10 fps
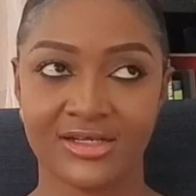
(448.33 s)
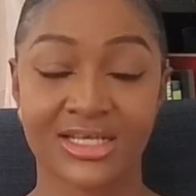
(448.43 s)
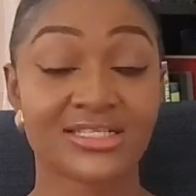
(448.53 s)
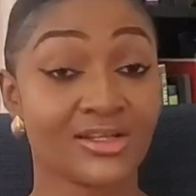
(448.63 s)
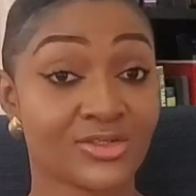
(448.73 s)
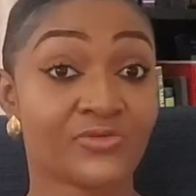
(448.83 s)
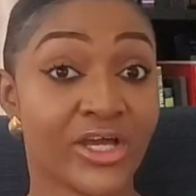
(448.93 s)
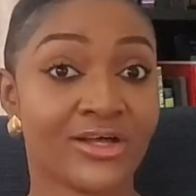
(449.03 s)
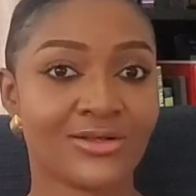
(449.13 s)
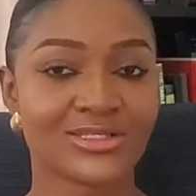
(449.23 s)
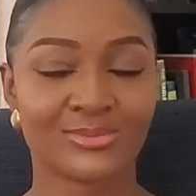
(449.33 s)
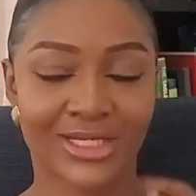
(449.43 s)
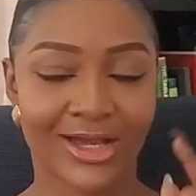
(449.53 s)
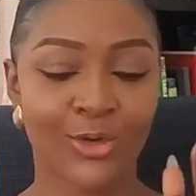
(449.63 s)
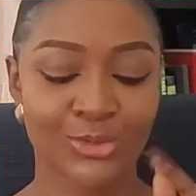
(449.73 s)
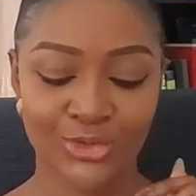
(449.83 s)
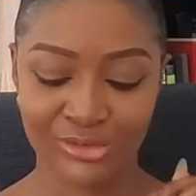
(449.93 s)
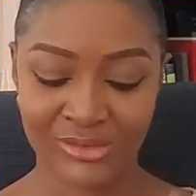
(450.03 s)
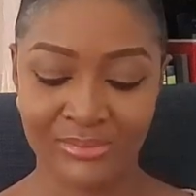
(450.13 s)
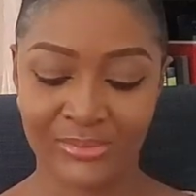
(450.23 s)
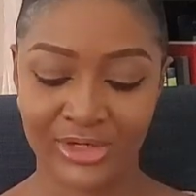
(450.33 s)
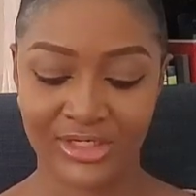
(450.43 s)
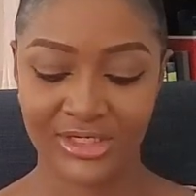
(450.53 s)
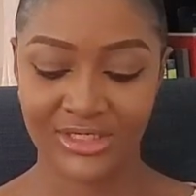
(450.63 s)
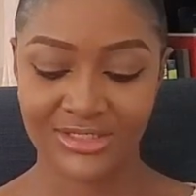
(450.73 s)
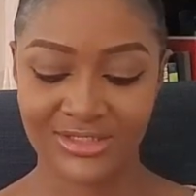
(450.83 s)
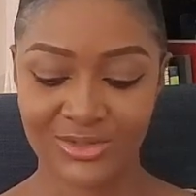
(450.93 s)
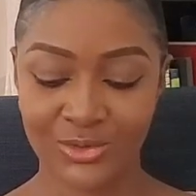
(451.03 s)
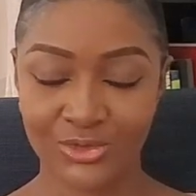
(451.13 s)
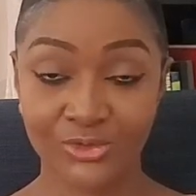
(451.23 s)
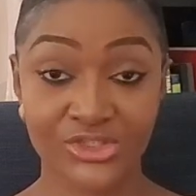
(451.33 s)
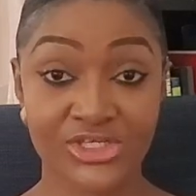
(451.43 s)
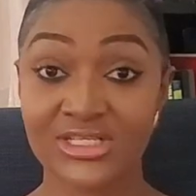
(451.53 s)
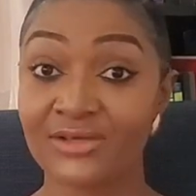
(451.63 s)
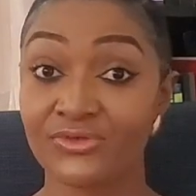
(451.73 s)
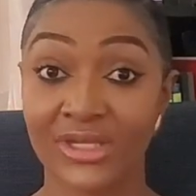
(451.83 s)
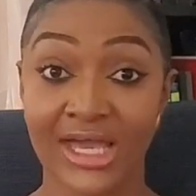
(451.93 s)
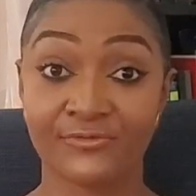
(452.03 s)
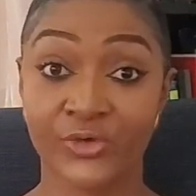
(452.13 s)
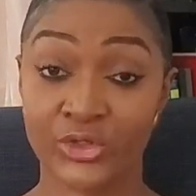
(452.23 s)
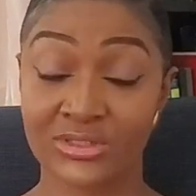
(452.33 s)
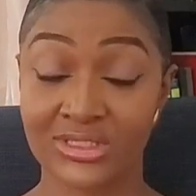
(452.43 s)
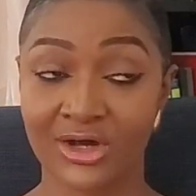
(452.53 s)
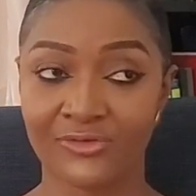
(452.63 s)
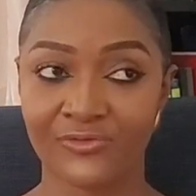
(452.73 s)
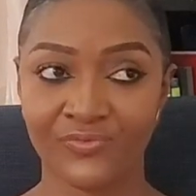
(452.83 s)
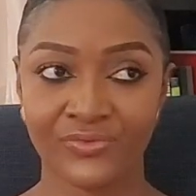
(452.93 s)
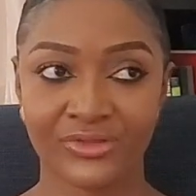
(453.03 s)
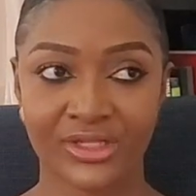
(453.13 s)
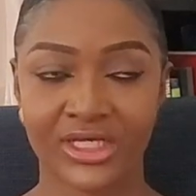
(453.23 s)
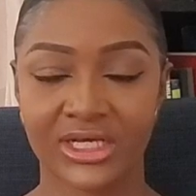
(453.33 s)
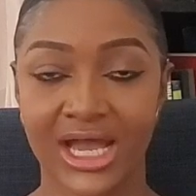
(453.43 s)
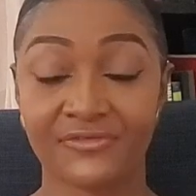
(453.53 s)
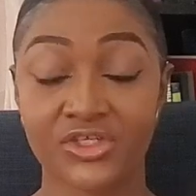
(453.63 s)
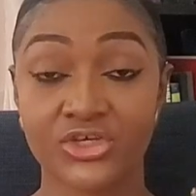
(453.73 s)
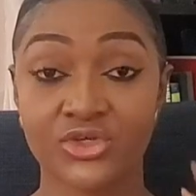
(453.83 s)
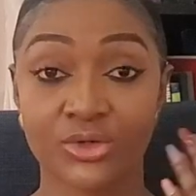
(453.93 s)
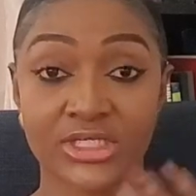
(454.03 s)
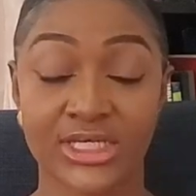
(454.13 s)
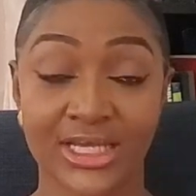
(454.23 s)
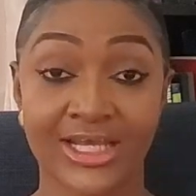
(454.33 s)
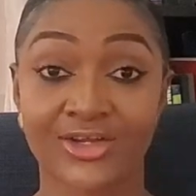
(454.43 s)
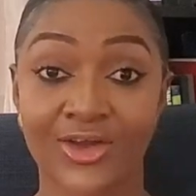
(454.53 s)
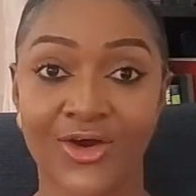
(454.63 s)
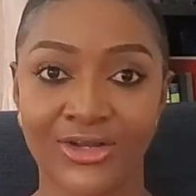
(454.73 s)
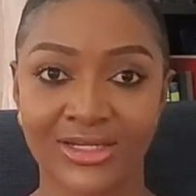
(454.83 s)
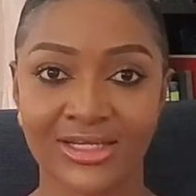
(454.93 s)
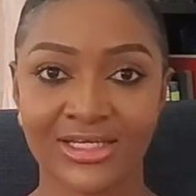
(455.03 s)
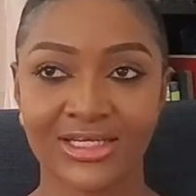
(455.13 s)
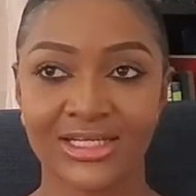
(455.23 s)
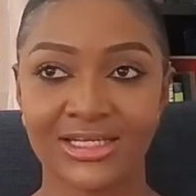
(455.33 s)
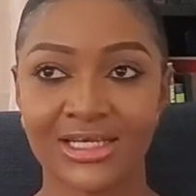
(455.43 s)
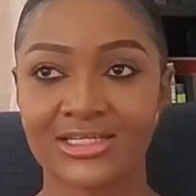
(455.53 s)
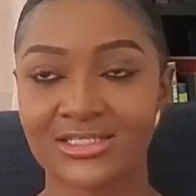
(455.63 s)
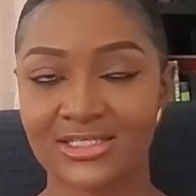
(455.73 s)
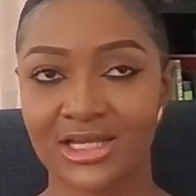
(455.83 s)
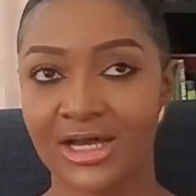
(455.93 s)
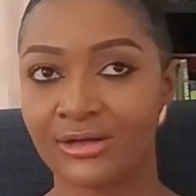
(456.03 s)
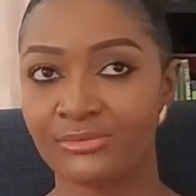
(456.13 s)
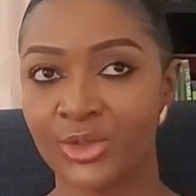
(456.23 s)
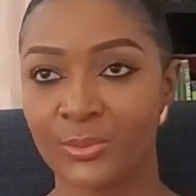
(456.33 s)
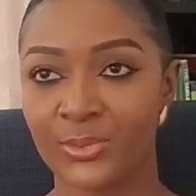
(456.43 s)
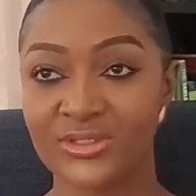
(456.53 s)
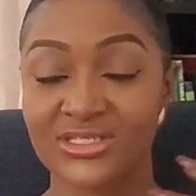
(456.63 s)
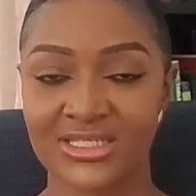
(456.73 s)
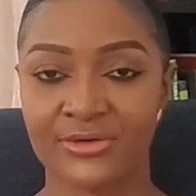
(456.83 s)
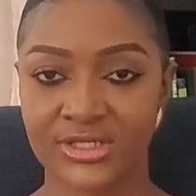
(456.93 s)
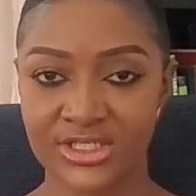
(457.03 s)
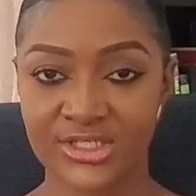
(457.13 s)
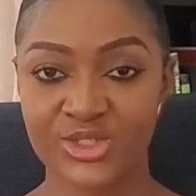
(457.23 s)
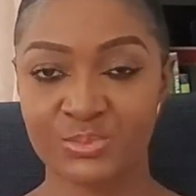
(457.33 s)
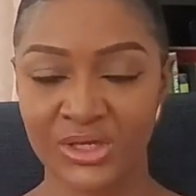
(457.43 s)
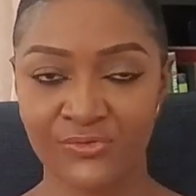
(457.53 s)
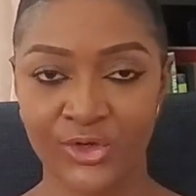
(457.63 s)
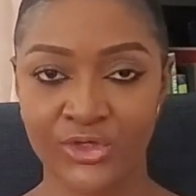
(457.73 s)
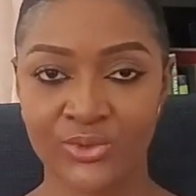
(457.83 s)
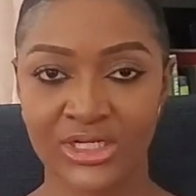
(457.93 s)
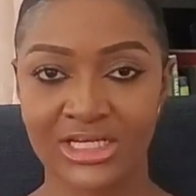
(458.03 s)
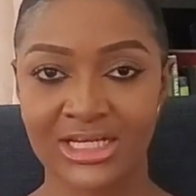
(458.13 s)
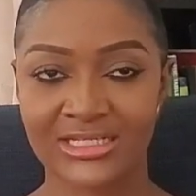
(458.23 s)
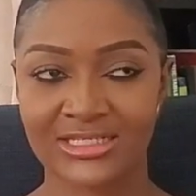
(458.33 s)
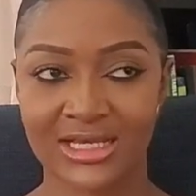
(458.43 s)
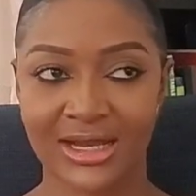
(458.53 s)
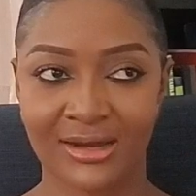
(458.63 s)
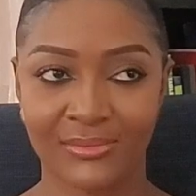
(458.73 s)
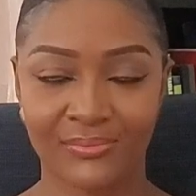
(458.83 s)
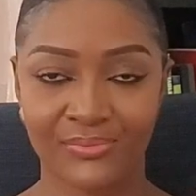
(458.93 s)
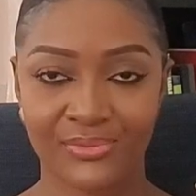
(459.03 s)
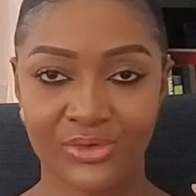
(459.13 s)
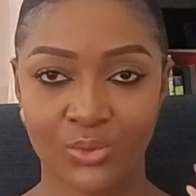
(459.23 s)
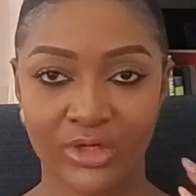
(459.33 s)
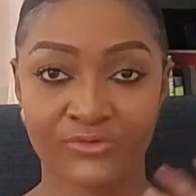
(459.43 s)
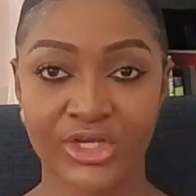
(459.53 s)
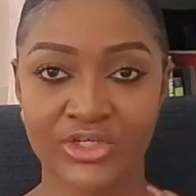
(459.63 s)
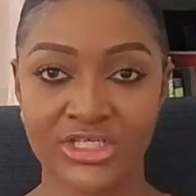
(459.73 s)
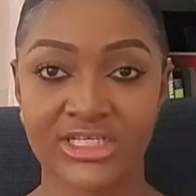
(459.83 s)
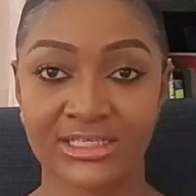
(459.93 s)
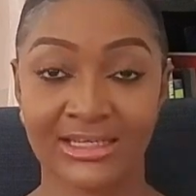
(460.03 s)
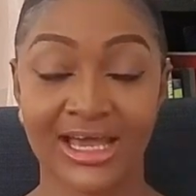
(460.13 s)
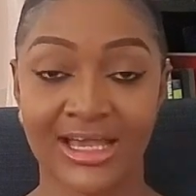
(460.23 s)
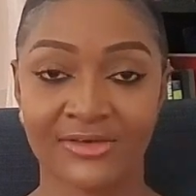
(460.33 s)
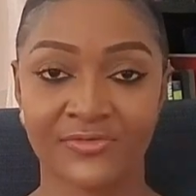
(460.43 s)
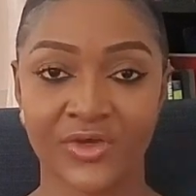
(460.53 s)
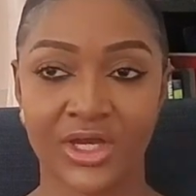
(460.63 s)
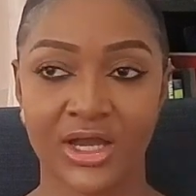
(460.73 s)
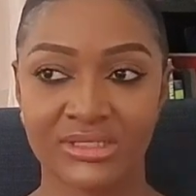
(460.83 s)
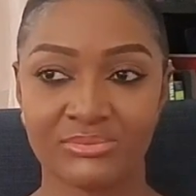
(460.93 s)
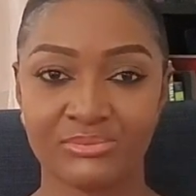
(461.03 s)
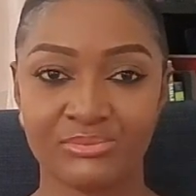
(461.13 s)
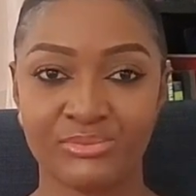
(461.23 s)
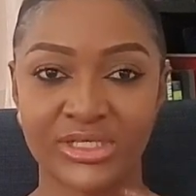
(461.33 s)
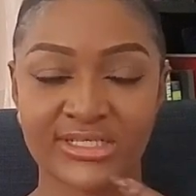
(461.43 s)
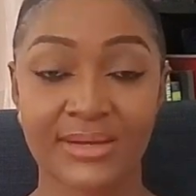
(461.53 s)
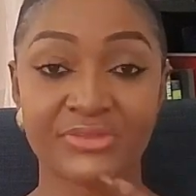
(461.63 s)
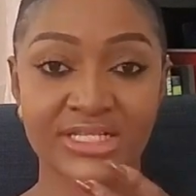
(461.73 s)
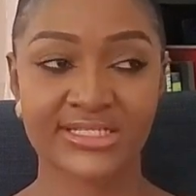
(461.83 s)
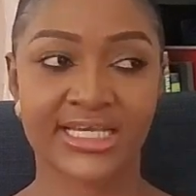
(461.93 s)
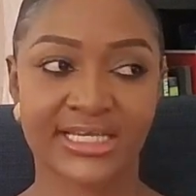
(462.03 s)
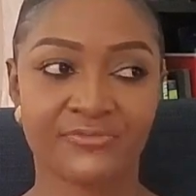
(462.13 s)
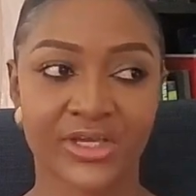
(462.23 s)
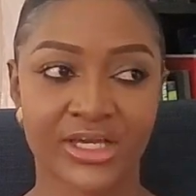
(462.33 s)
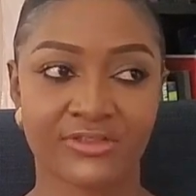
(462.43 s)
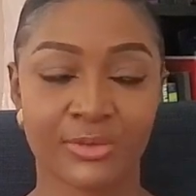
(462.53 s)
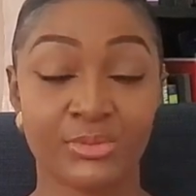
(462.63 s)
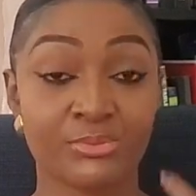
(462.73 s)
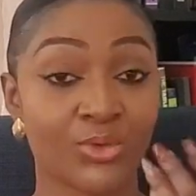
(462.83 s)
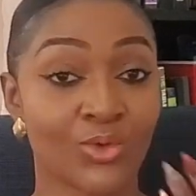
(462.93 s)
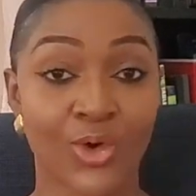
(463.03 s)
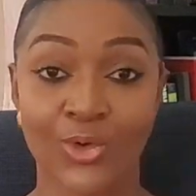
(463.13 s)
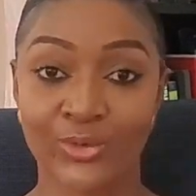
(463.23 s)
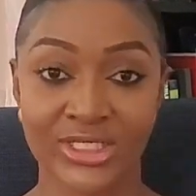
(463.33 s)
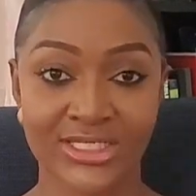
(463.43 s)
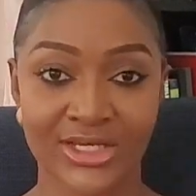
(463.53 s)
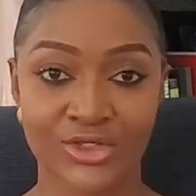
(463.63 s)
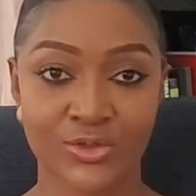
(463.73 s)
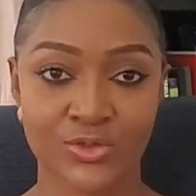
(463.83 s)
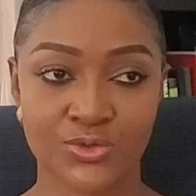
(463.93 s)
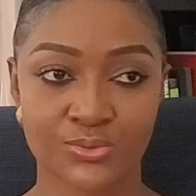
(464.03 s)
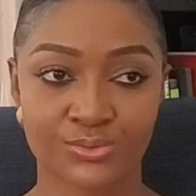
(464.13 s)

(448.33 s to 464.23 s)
That's a lot of L's, but I hope you remember. So don't just live life for yourself, that after you are dead and gone, let your posterity speak for you, and let whatever you did in life be something significant that people will always get used to.